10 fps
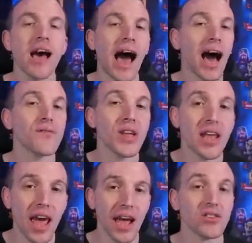have
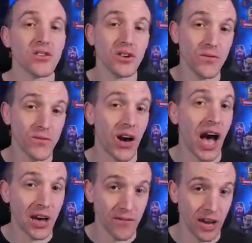an extra
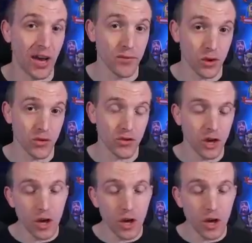5 levels.